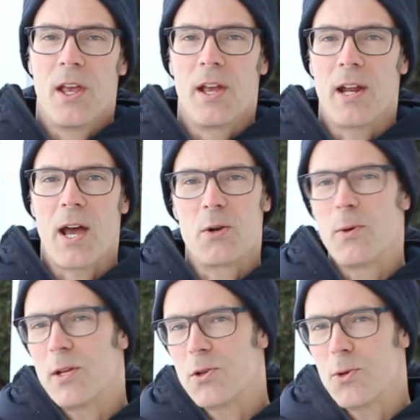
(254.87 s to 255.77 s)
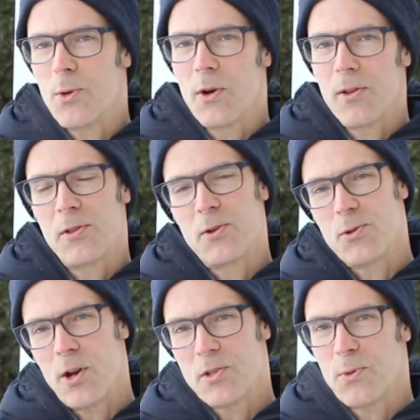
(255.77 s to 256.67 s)
and how do we ensure that they're
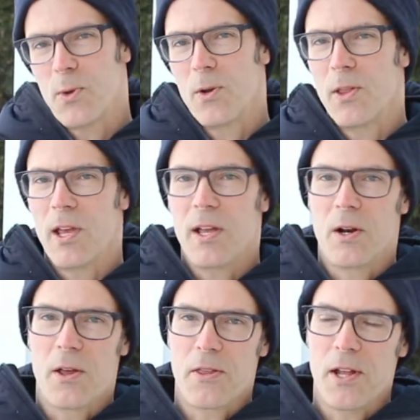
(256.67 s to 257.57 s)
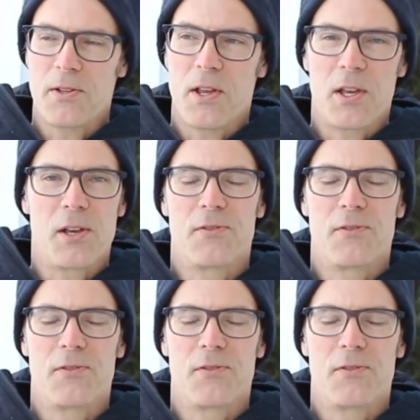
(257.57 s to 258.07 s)
trustworthy and authentic.